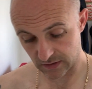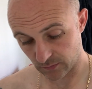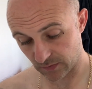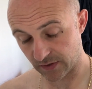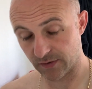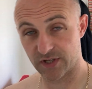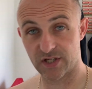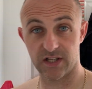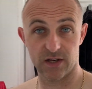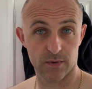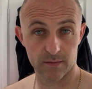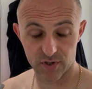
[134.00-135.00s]
Whether it's
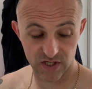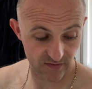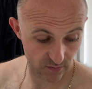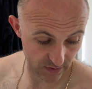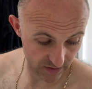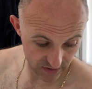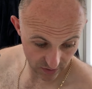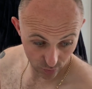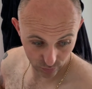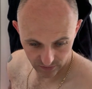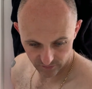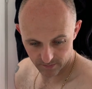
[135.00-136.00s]
slick when I'm shaving with it is a
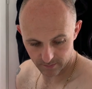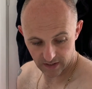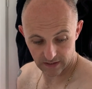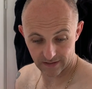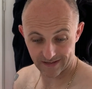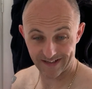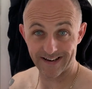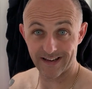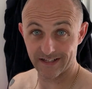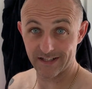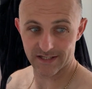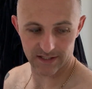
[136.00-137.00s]
whole different matter, and I
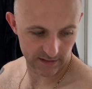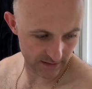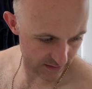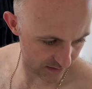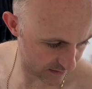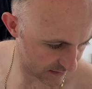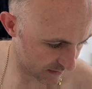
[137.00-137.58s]
need slickness,